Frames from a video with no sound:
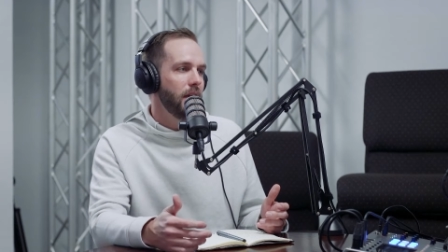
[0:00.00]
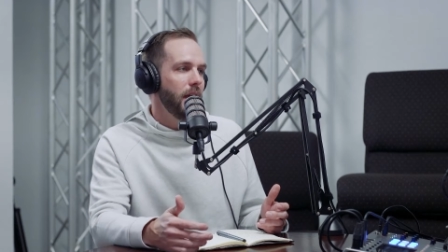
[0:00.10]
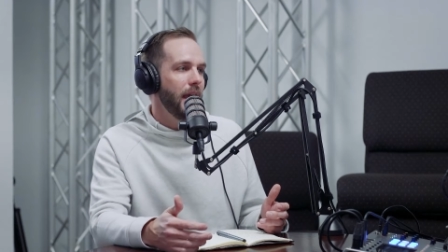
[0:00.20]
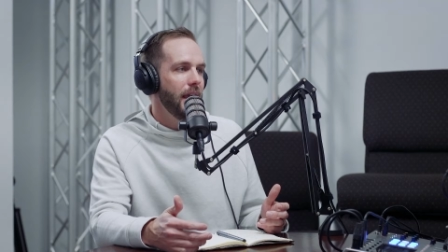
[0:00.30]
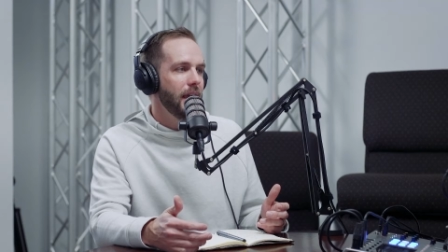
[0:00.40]

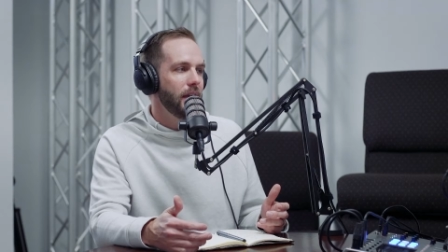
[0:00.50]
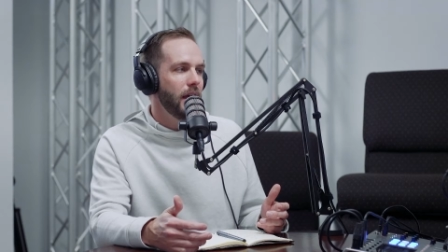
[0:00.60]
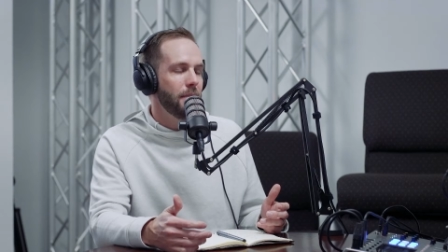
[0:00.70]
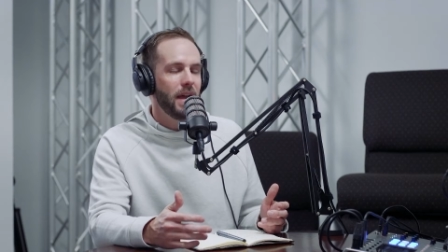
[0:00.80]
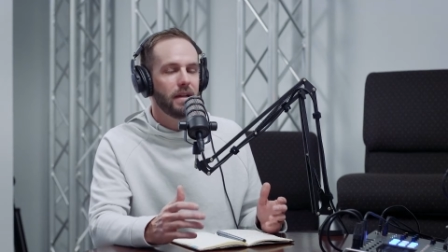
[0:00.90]
And
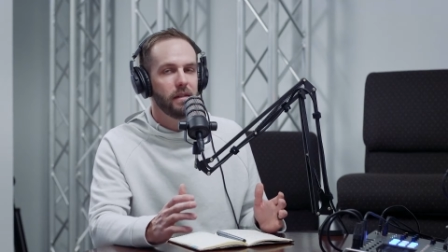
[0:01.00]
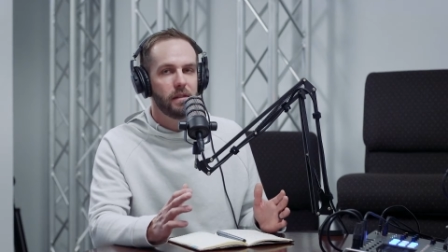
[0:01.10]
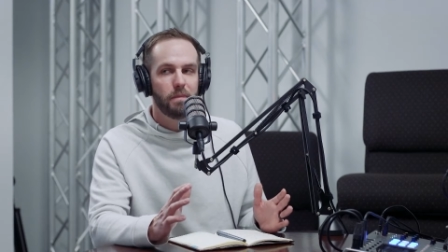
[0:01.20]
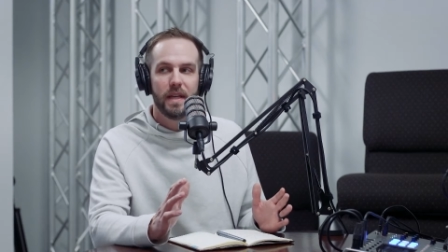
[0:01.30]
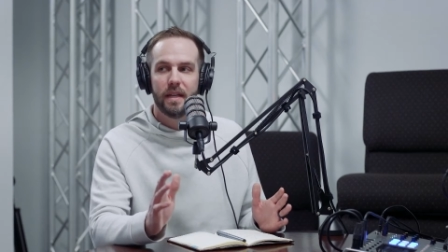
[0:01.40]
I'm not going to
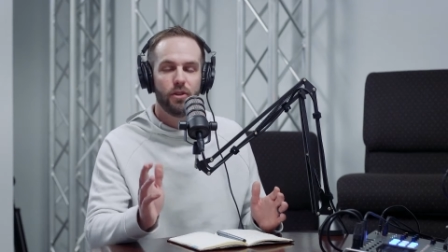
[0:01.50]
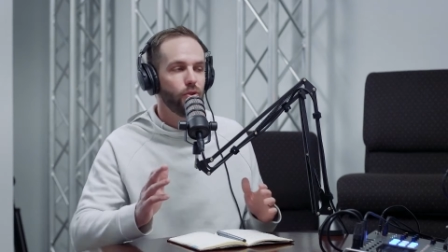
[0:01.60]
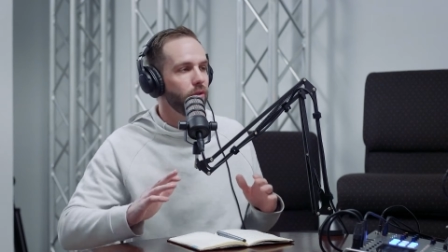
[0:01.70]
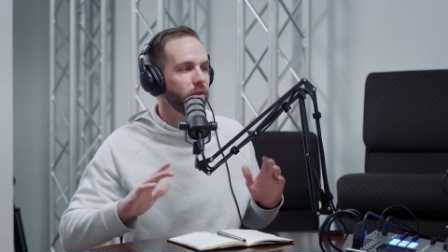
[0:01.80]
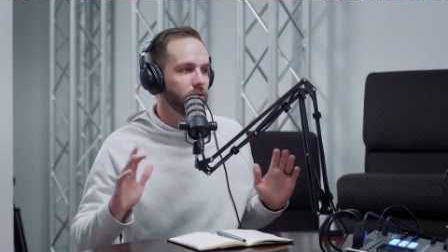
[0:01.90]
speak in
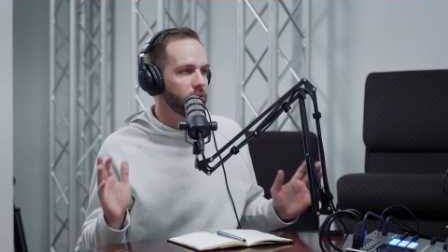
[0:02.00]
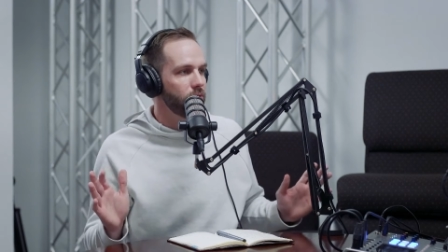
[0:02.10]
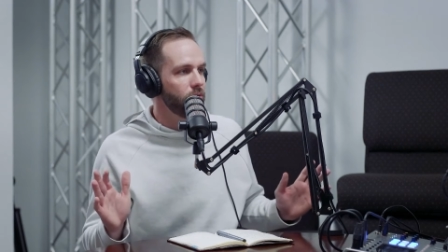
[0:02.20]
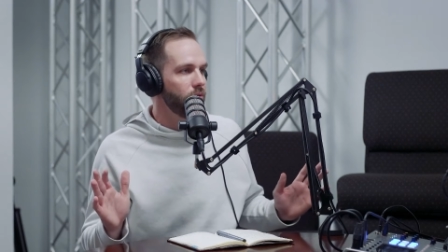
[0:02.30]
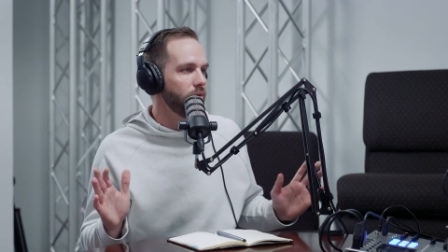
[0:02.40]

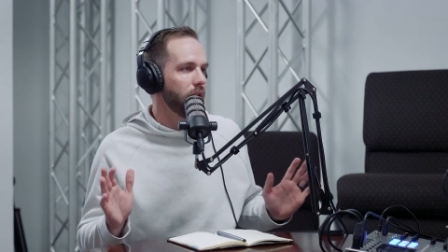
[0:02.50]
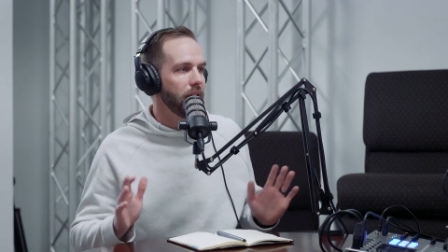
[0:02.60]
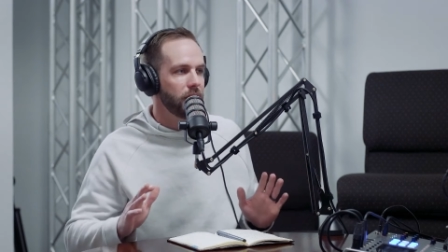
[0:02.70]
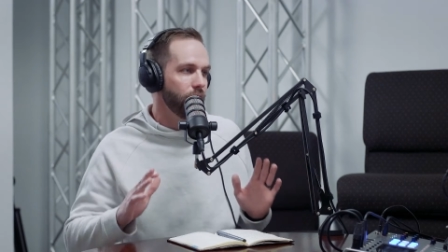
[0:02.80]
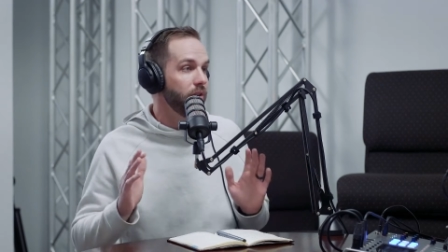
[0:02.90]
universal
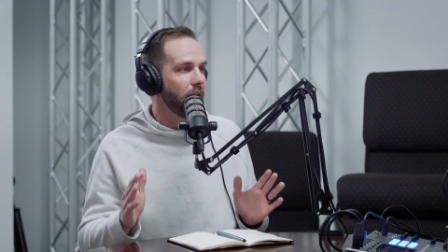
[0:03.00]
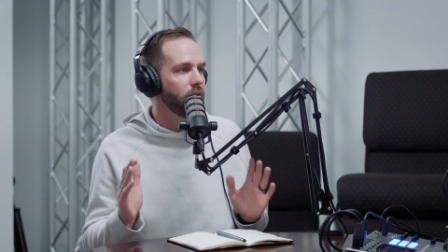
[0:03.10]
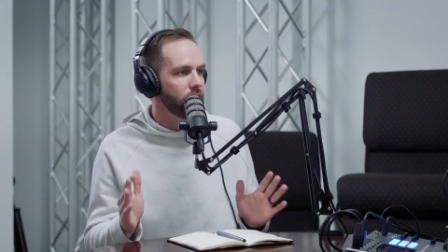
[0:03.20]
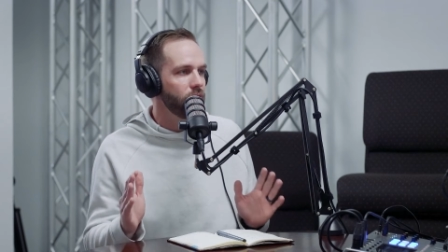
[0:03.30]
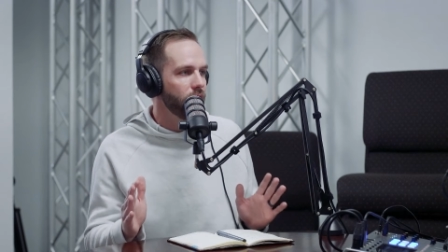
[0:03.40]
like you never
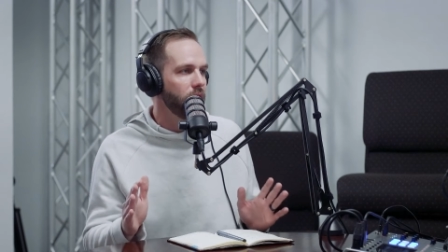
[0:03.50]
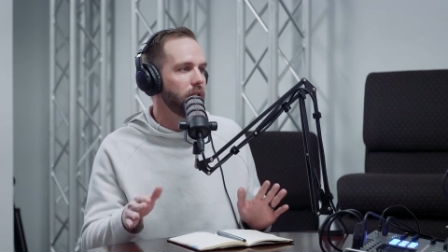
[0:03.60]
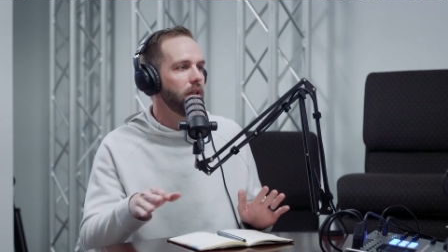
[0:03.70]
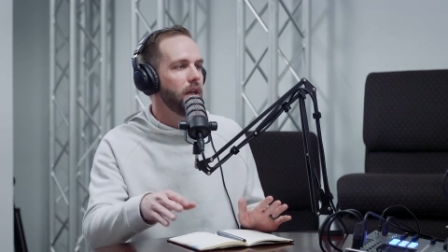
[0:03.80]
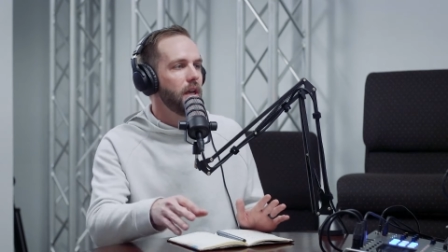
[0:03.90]
should,
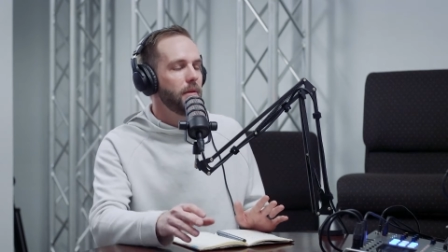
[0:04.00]
yeah.